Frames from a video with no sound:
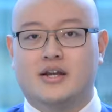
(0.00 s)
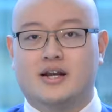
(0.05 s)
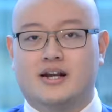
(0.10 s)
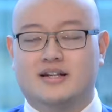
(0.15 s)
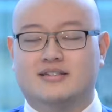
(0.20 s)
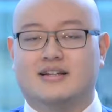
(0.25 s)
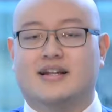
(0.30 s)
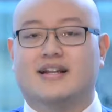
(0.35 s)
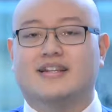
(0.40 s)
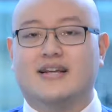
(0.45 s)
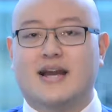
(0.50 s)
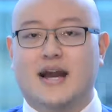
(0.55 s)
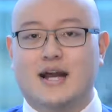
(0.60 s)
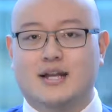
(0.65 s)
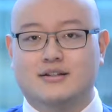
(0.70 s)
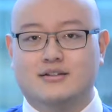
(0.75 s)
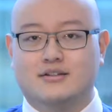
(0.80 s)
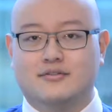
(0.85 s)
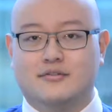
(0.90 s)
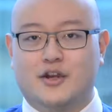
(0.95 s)
I said at the
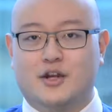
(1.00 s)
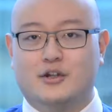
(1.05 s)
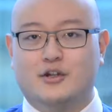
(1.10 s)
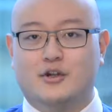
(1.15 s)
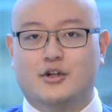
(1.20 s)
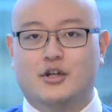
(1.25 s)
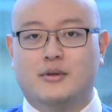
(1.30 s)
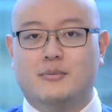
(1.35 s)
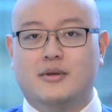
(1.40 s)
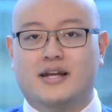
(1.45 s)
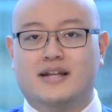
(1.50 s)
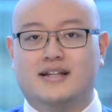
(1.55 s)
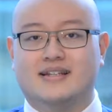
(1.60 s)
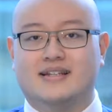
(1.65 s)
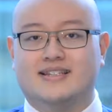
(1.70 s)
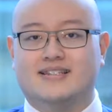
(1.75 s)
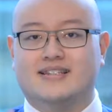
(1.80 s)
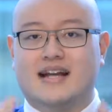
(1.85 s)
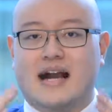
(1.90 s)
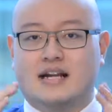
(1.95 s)
end of this video, you're going to be getting
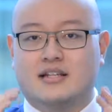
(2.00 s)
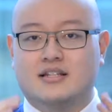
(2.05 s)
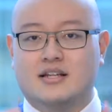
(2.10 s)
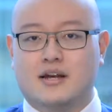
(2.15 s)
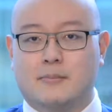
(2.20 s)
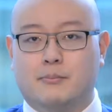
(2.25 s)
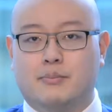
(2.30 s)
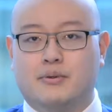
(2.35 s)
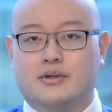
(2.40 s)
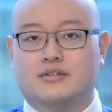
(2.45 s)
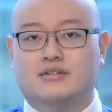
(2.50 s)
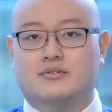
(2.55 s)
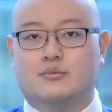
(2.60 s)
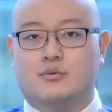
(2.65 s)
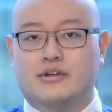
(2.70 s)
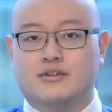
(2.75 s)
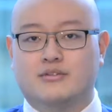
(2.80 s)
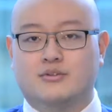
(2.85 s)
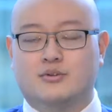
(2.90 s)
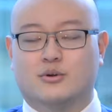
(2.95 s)
the exact templates,
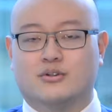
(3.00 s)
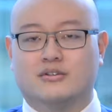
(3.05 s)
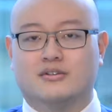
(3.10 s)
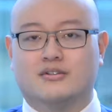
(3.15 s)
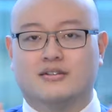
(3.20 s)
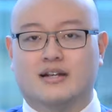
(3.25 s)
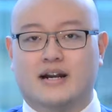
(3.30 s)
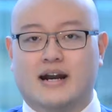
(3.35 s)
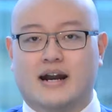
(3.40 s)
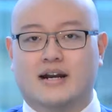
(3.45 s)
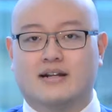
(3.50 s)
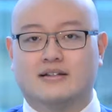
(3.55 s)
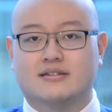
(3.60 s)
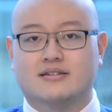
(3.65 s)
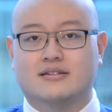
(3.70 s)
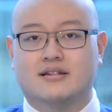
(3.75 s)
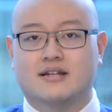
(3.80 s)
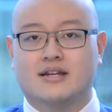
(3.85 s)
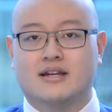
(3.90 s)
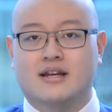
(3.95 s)
resources,
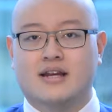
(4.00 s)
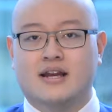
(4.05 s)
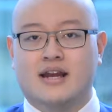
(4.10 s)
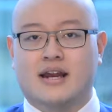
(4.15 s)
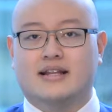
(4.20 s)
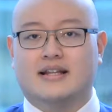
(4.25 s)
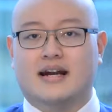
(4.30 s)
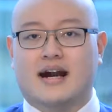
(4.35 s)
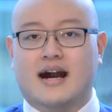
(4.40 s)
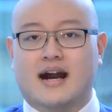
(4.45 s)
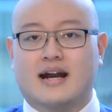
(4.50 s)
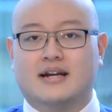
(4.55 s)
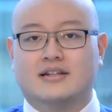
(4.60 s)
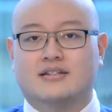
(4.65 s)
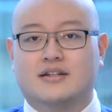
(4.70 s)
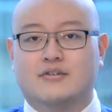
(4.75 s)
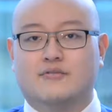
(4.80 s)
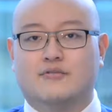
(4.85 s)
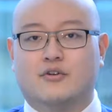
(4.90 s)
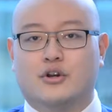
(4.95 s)
guides, and the
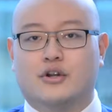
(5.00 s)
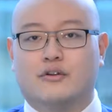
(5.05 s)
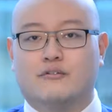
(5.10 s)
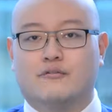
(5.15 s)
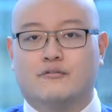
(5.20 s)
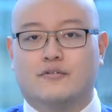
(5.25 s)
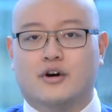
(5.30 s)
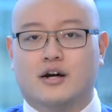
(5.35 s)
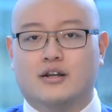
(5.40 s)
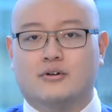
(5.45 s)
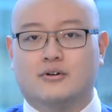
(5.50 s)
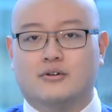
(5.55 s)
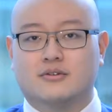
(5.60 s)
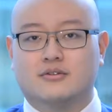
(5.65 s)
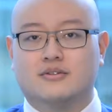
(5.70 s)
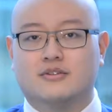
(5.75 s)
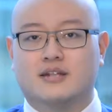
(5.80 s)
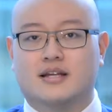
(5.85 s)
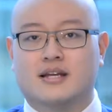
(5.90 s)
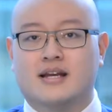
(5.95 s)
highest converting
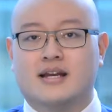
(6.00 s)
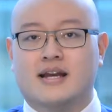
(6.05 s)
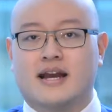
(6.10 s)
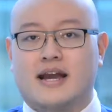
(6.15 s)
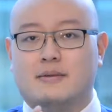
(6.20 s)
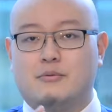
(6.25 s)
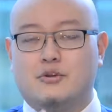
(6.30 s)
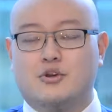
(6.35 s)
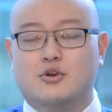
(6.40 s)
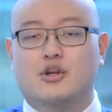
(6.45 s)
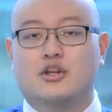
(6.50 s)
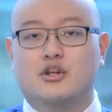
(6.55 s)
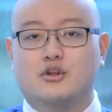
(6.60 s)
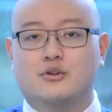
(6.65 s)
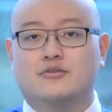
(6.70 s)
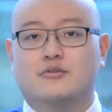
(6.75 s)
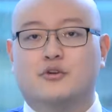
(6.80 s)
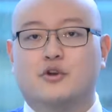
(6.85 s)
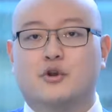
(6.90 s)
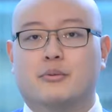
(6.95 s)
funnels and you can
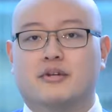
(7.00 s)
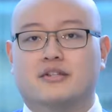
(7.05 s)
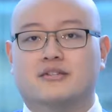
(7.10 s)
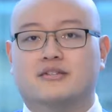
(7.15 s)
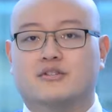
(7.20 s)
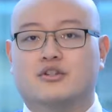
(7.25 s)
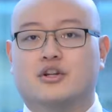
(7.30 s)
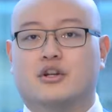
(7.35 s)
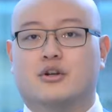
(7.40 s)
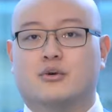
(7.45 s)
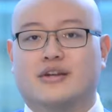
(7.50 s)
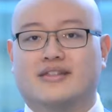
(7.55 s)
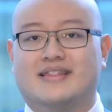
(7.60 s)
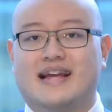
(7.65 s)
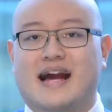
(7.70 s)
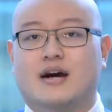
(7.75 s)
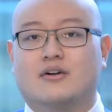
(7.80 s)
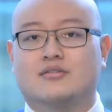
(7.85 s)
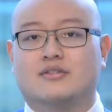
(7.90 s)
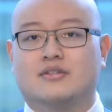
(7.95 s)
use for your business to generate
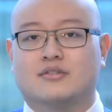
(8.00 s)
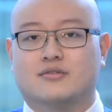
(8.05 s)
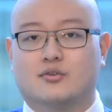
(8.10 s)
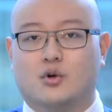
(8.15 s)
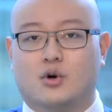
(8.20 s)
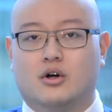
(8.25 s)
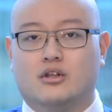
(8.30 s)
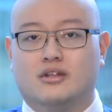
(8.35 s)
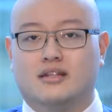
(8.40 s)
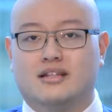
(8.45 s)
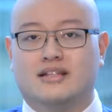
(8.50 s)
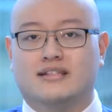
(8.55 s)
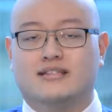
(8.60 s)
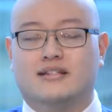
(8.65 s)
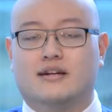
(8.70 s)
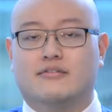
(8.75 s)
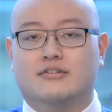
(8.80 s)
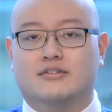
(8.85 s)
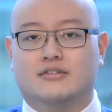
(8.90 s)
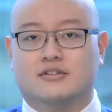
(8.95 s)
thousands of quality leads
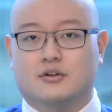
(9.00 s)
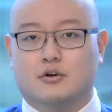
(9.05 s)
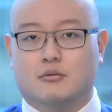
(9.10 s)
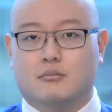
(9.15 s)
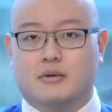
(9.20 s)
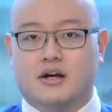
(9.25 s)
every single